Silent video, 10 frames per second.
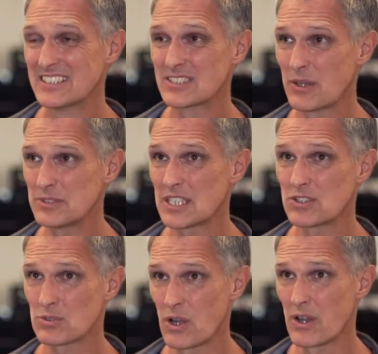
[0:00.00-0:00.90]
So I would
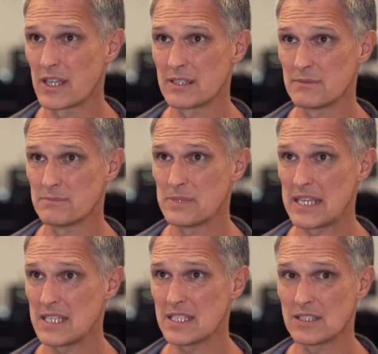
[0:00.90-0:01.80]
say drawing and
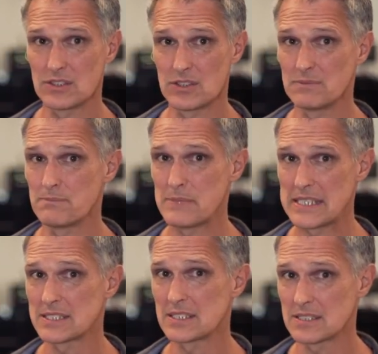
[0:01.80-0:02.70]
painting and good
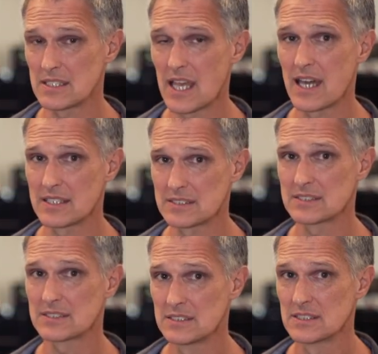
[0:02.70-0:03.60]
basics in that
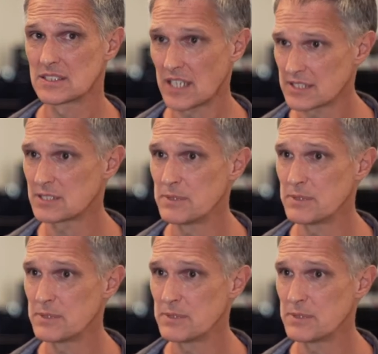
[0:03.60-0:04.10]
has got